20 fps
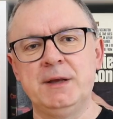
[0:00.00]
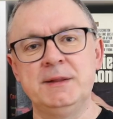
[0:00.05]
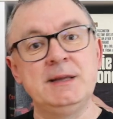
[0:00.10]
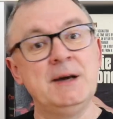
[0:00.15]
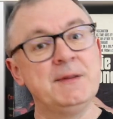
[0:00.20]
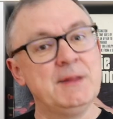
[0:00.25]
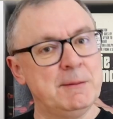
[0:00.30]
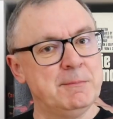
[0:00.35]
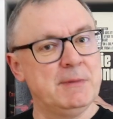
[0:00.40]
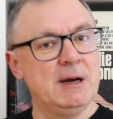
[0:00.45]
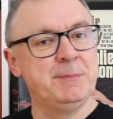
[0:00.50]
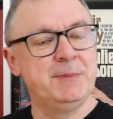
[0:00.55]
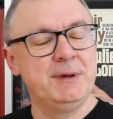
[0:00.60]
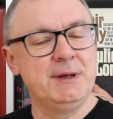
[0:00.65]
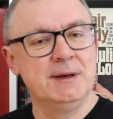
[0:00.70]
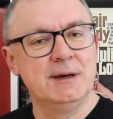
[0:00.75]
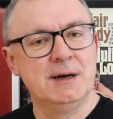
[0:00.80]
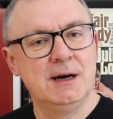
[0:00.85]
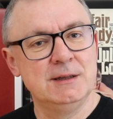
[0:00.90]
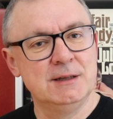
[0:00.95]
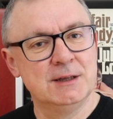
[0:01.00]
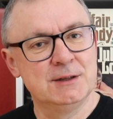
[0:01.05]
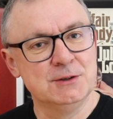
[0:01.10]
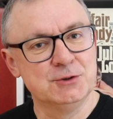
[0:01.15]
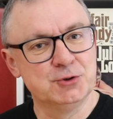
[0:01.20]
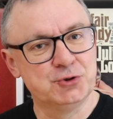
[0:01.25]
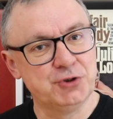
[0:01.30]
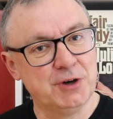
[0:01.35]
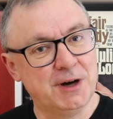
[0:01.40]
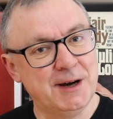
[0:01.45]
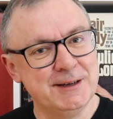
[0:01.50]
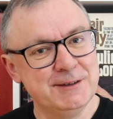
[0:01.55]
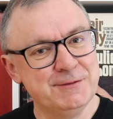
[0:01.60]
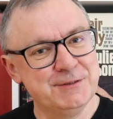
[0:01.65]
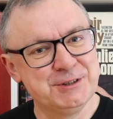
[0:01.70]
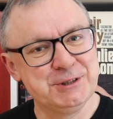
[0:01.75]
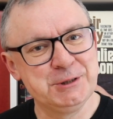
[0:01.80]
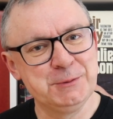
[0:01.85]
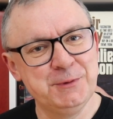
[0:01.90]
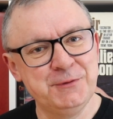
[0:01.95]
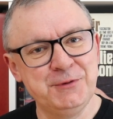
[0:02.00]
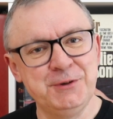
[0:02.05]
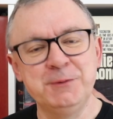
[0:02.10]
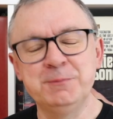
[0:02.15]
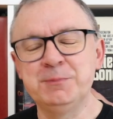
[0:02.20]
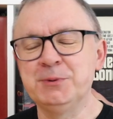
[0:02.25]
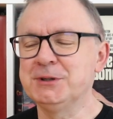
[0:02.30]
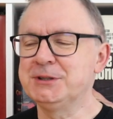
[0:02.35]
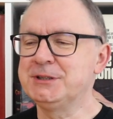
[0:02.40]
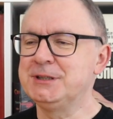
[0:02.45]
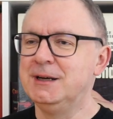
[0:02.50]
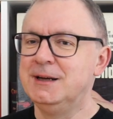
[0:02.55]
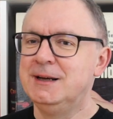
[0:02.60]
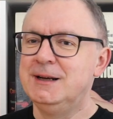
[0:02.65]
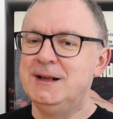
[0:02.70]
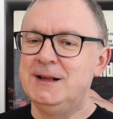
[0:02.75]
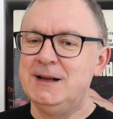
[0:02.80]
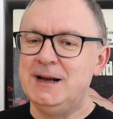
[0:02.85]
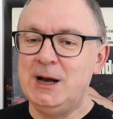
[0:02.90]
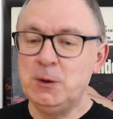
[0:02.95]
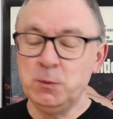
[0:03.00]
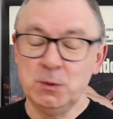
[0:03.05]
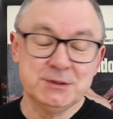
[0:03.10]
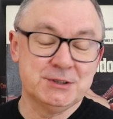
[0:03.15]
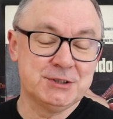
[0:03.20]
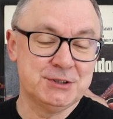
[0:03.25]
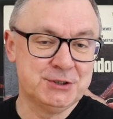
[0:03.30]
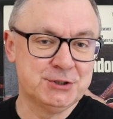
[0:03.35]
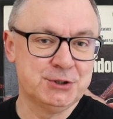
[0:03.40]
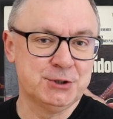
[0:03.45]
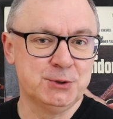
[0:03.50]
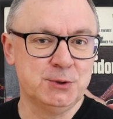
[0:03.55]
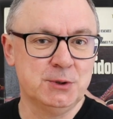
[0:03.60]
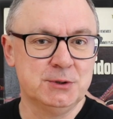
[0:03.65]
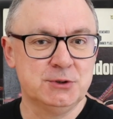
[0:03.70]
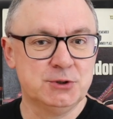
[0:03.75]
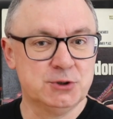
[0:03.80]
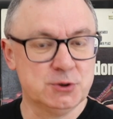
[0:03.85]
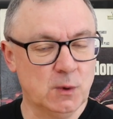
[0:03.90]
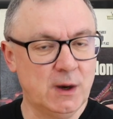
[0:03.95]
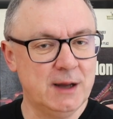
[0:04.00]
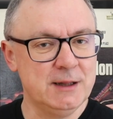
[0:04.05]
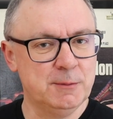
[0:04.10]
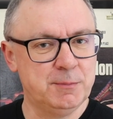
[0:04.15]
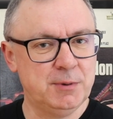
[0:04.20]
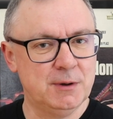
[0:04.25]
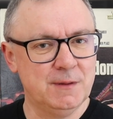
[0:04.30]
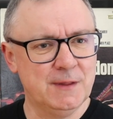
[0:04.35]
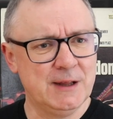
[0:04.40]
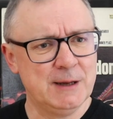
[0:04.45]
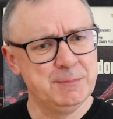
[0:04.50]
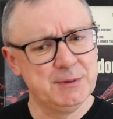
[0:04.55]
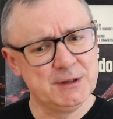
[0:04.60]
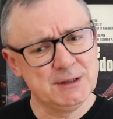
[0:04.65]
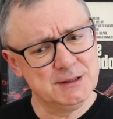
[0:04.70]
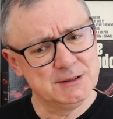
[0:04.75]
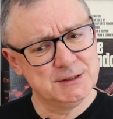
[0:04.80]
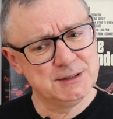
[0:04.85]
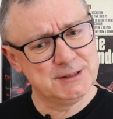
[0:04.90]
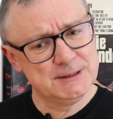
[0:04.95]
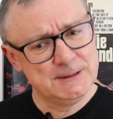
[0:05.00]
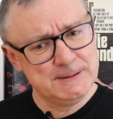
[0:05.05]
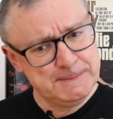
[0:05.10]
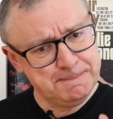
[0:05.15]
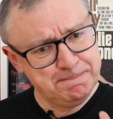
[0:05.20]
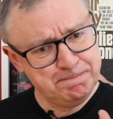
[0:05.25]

Now that might be a little dry for some of you, but I wanted to dwell upon that because,